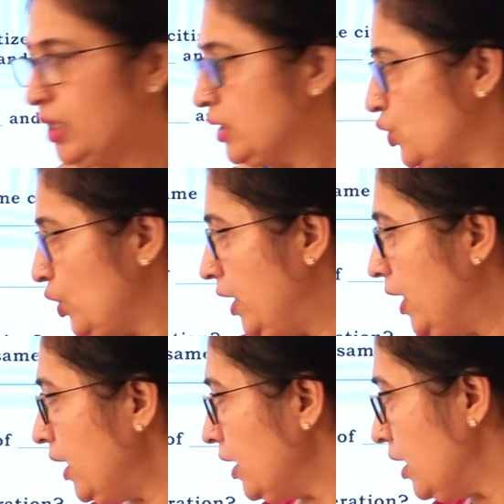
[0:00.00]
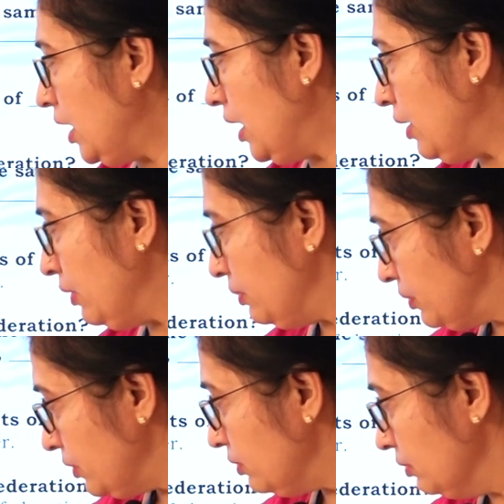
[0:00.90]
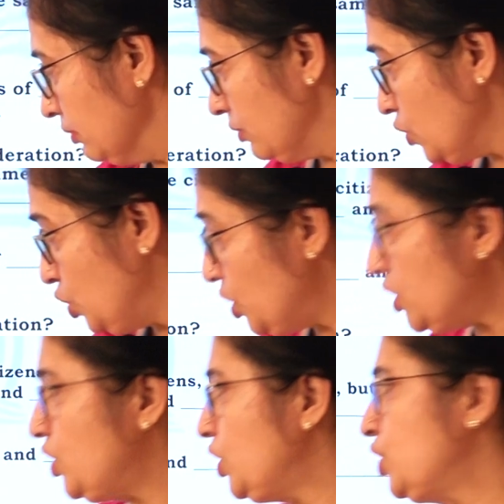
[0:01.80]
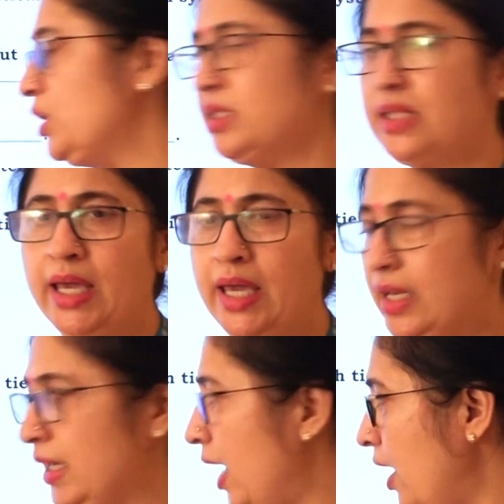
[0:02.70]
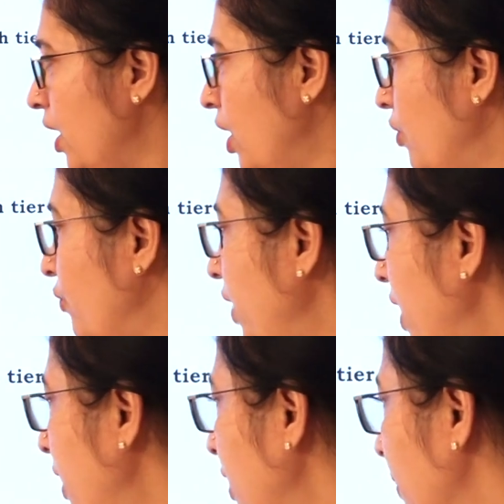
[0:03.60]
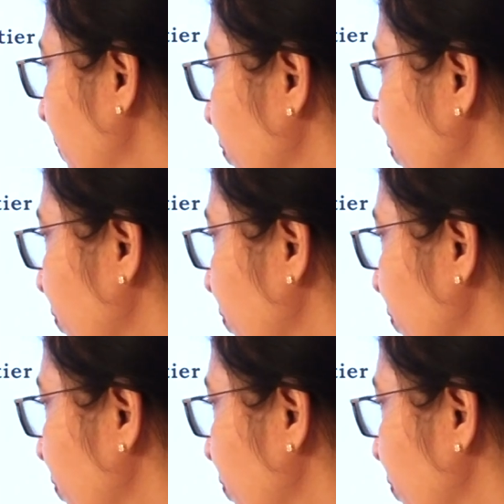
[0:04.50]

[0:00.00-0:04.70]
So here uh, jurisdiction is the area where